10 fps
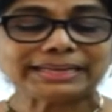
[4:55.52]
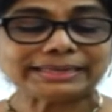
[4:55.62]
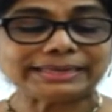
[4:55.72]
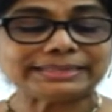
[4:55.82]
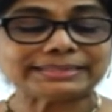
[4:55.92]

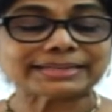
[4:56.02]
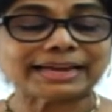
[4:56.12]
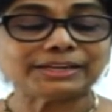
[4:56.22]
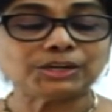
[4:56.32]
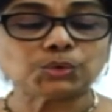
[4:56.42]
He
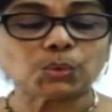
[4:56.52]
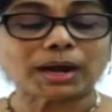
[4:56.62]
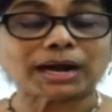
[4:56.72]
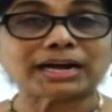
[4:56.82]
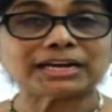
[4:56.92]
decided to
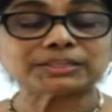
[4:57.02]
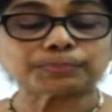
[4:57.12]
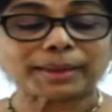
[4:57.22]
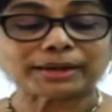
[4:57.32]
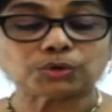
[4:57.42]
ask
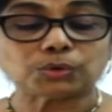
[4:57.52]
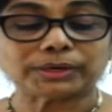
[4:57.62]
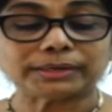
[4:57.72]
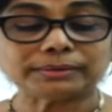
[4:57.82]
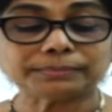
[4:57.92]

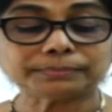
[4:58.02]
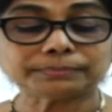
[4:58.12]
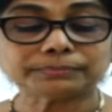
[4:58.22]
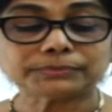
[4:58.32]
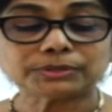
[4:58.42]
Pangolin
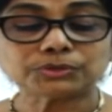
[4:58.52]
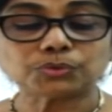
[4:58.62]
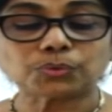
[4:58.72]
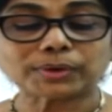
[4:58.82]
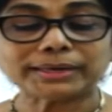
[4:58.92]

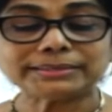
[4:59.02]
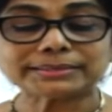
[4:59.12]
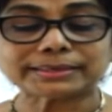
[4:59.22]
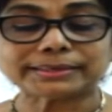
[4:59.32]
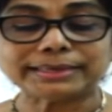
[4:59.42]
to
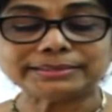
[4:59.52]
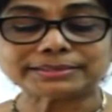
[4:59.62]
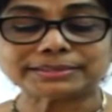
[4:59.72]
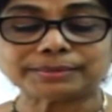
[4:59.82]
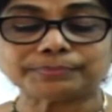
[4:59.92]
race
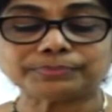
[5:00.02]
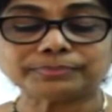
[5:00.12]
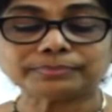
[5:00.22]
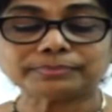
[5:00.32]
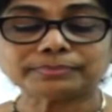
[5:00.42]
against him
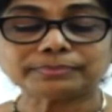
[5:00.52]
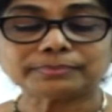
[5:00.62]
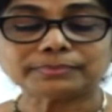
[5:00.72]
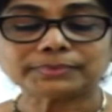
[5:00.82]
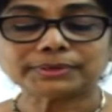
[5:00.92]

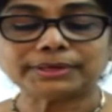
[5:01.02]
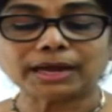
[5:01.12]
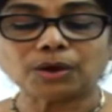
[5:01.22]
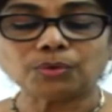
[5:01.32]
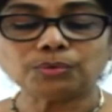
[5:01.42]

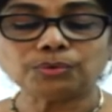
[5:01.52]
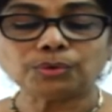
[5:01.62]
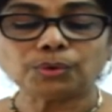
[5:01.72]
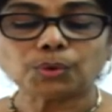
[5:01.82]
down